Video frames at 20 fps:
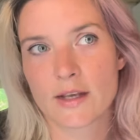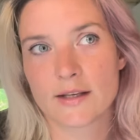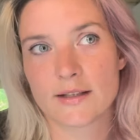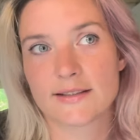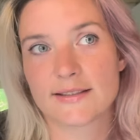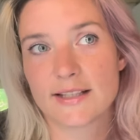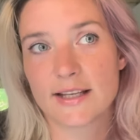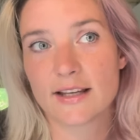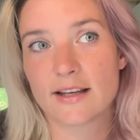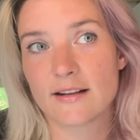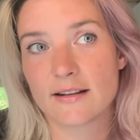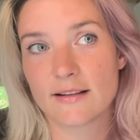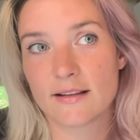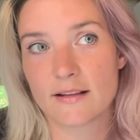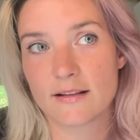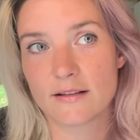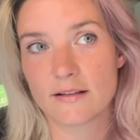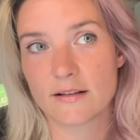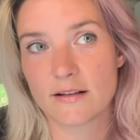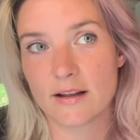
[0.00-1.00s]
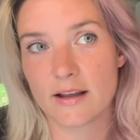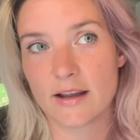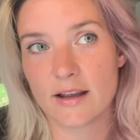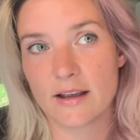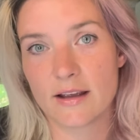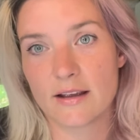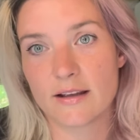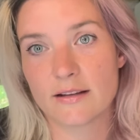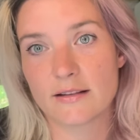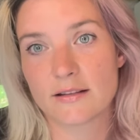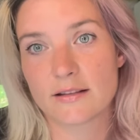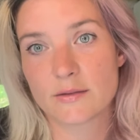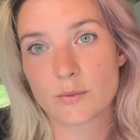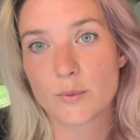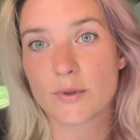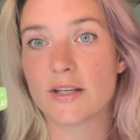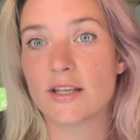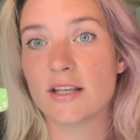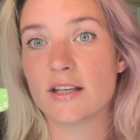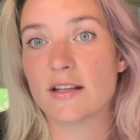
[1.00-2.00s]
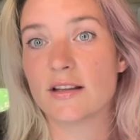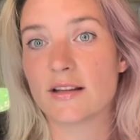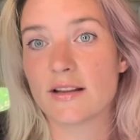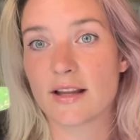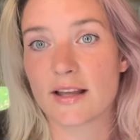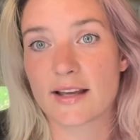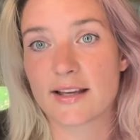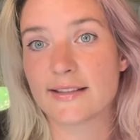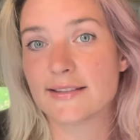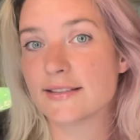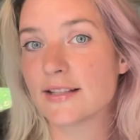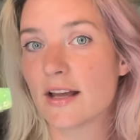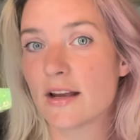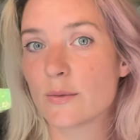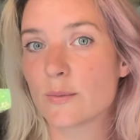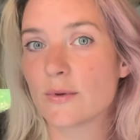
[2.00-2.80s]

Second is like I said,